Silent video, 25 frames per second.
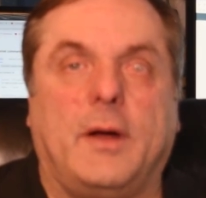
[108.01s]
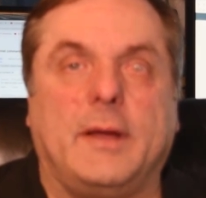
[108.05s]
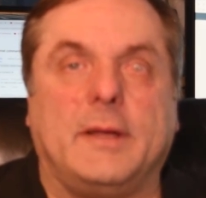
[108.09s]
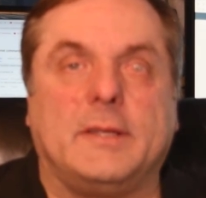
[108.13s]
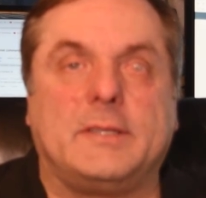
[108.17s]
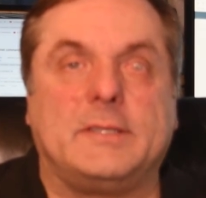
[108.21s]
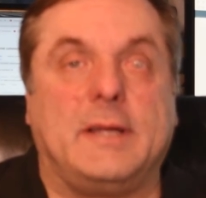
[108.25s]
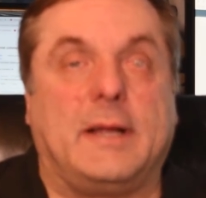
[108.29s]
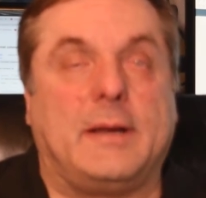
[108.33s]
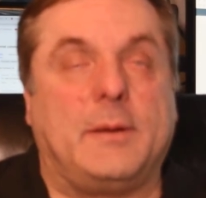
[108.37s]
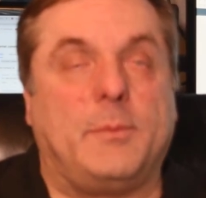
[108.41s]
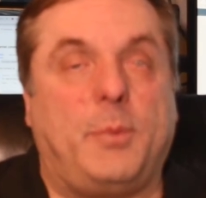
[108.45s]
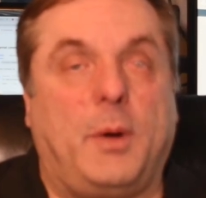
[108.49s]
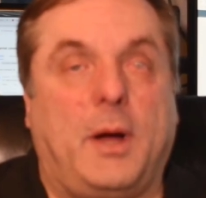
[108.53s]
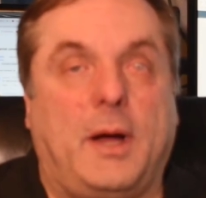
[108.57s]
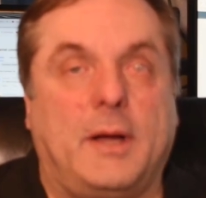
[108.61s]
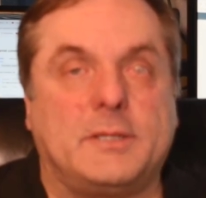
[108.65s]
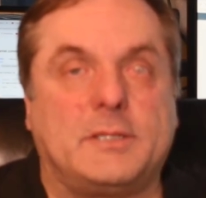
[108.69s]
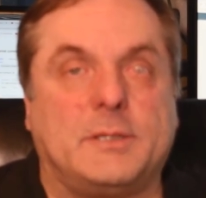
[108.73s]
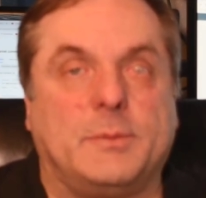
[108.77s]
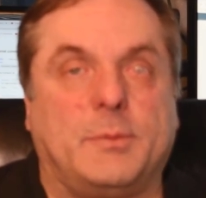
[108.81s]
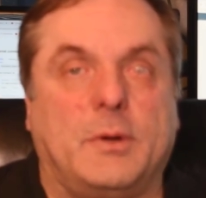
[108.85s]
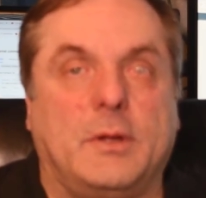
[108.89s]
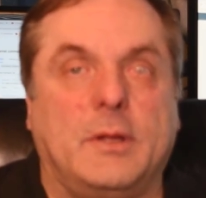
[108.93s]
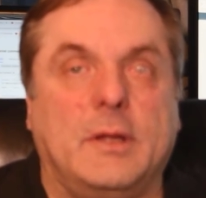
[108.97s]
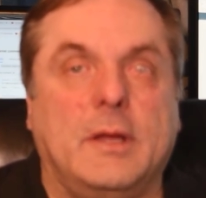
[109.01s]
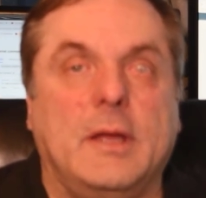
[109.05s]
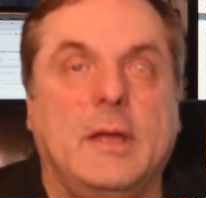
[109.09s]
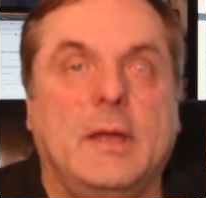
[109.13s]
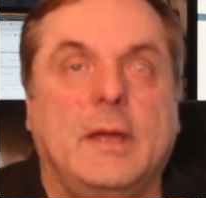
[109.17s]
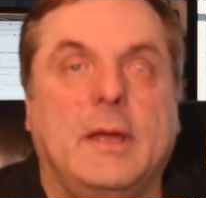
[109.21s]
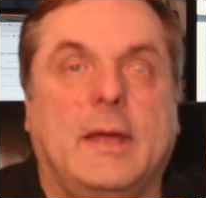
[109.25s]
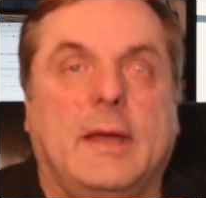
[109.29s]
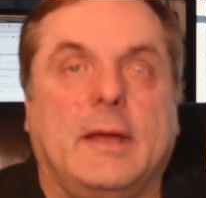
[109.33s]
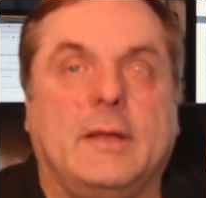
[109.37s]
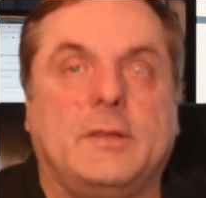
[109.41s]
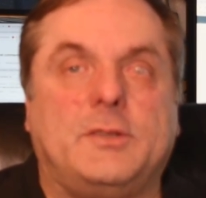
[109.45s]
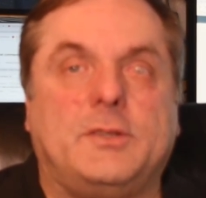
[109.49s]
It's not impossible,
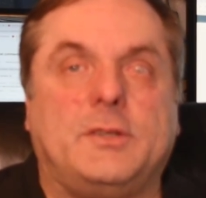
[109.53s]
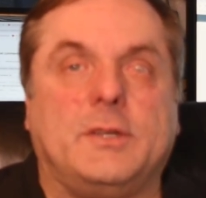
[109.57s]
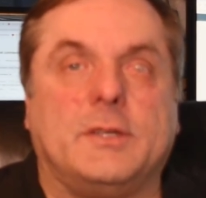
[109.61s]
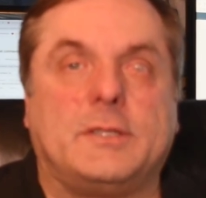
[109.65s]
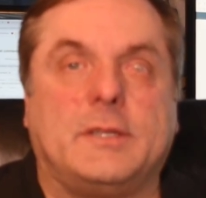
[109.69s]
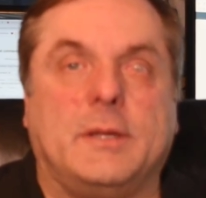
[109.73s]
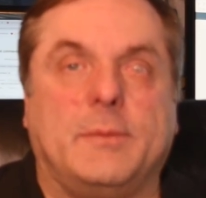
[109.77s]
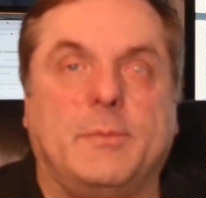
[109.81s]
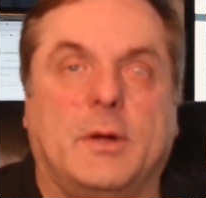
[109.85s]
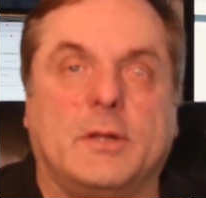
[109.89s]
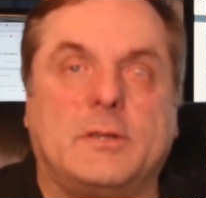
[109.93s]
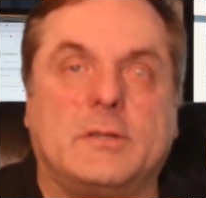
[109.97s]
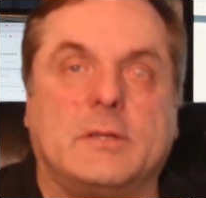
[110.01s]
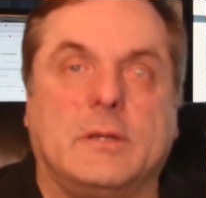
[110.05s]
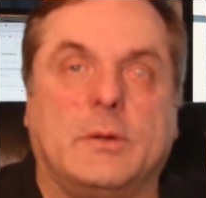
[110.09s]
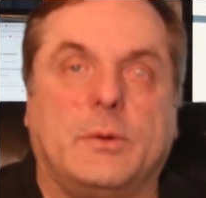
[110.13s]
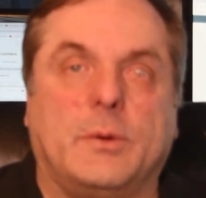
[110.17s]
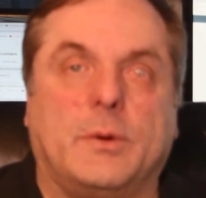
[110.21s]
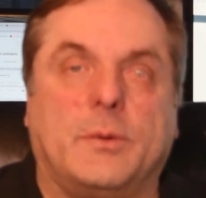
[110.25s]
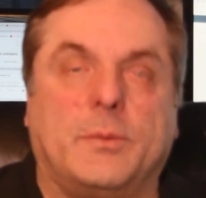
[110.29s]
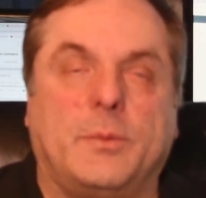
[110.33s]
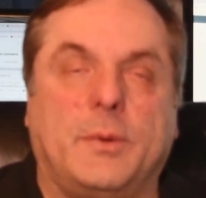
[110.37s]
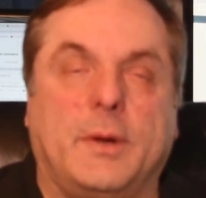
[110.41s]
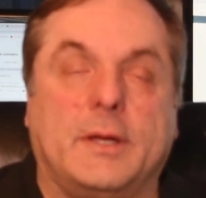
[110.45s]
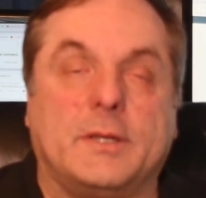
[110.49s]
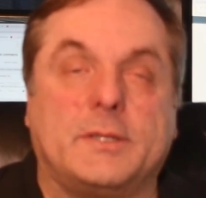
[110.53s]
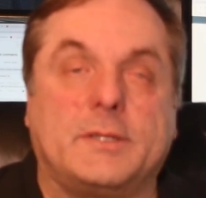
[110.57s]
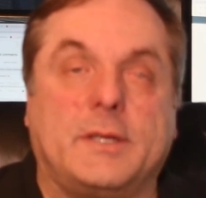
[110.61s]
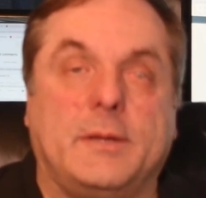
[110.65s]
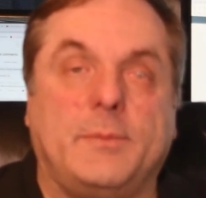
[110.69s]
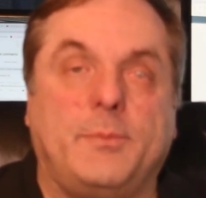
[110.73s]
it's just a much lower risk.